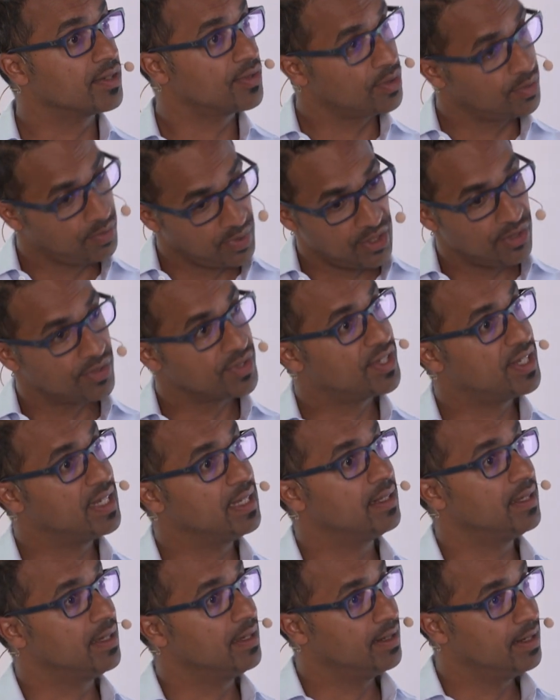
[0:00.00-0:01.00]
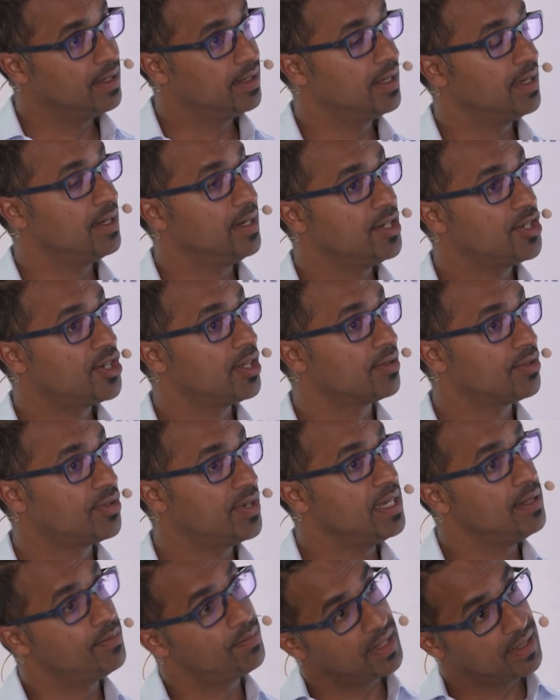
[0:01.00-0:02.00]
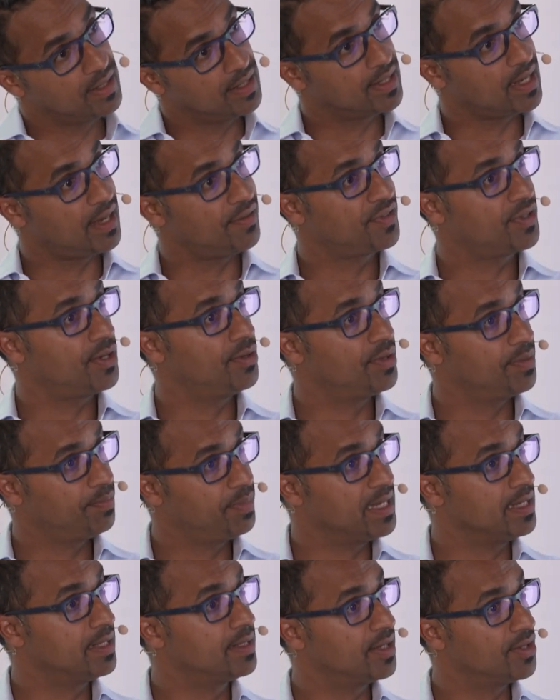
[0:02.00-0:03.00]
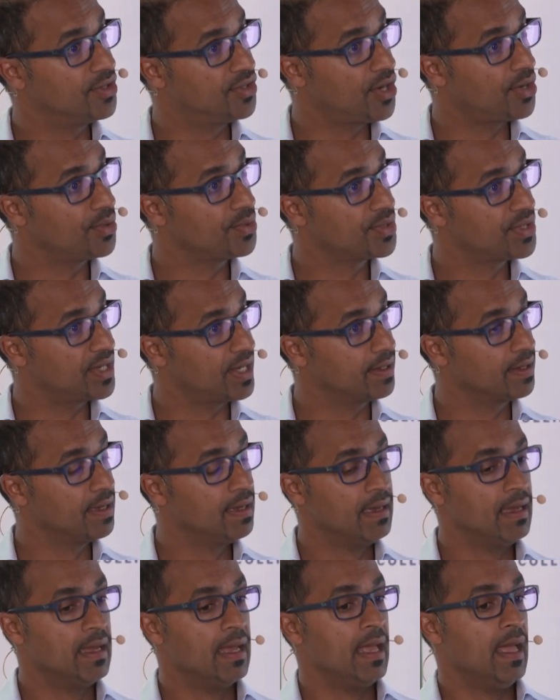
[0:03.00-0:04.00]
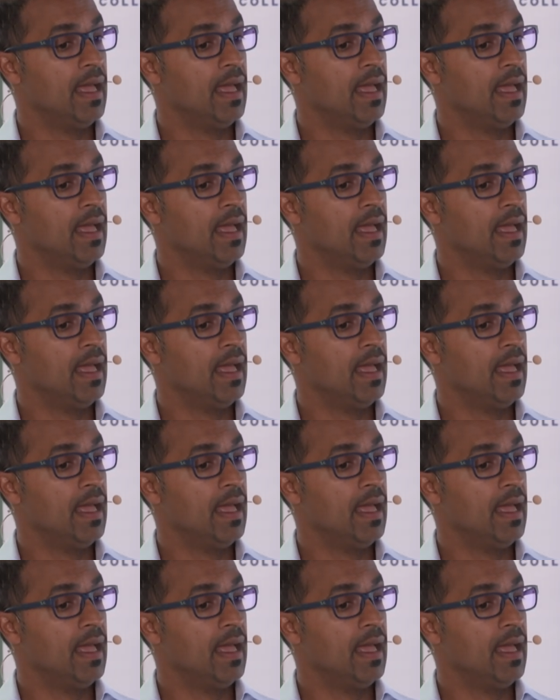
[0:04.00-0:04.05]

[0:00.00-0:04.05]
So we don't see it in the initial treatment, it's after repeated dosing.